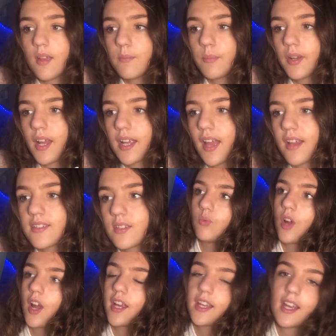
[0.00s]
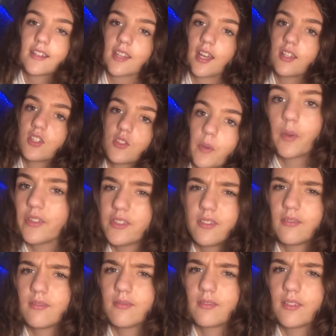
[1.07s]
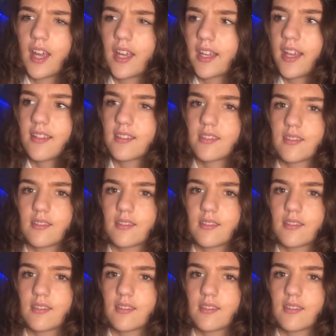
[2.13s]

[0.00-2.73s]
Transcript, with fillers: but I guess it, I guess I just wasn't. I guess